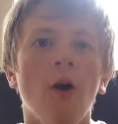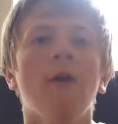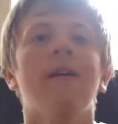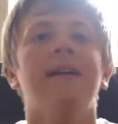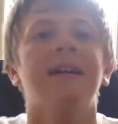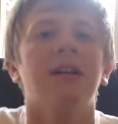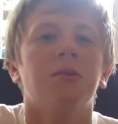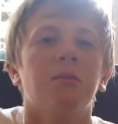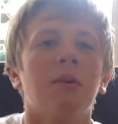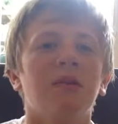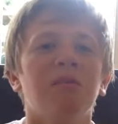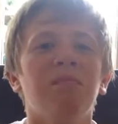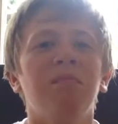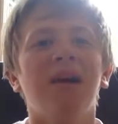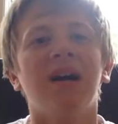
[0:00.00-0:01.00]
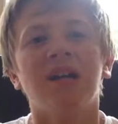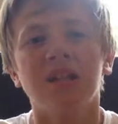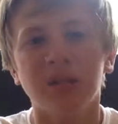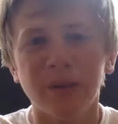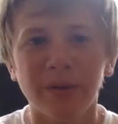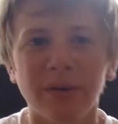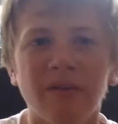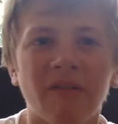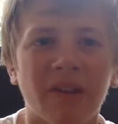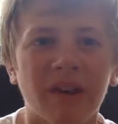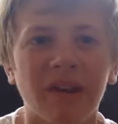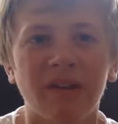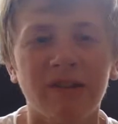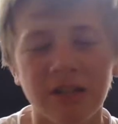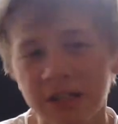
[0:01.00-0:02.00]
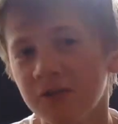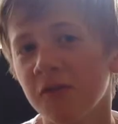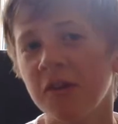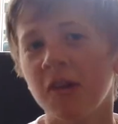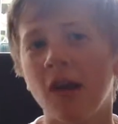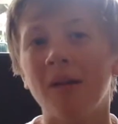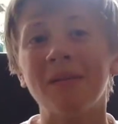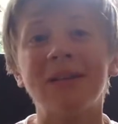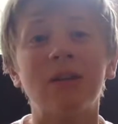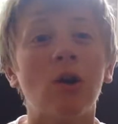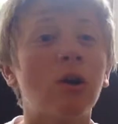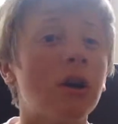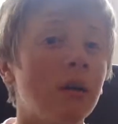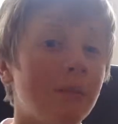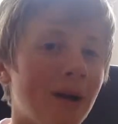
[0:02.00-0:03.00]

Alright guys, welcome back to another video. In this video I'll be talking